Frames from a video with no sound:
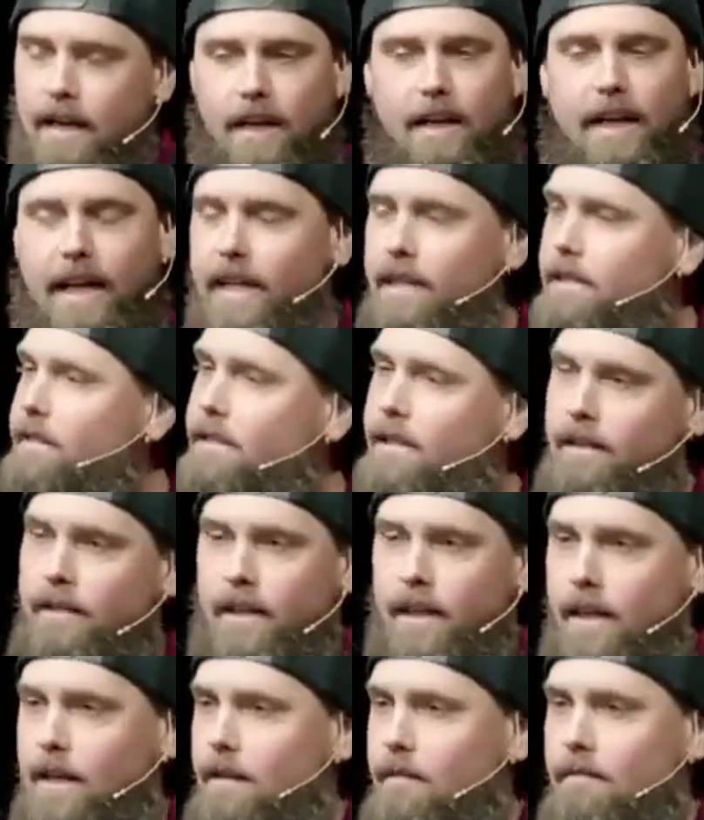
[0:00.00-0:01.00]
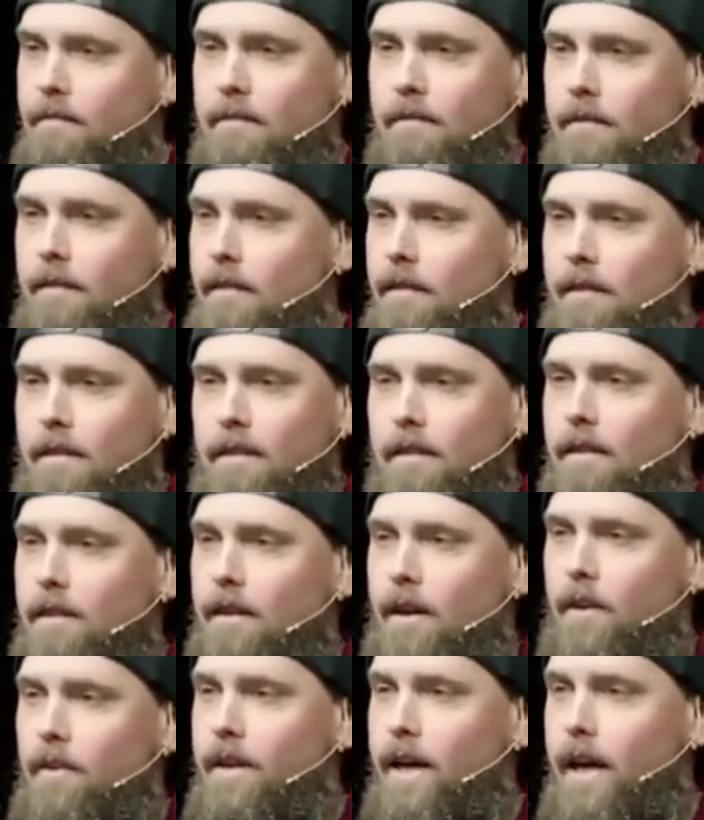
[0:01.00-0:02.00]
instantly.
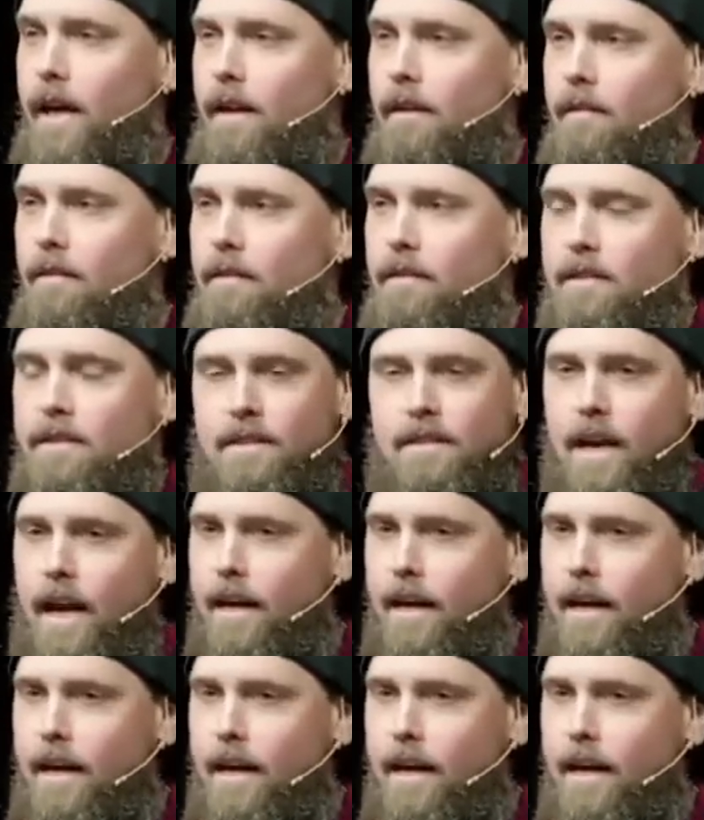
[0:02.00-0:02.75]
Okay? It's not a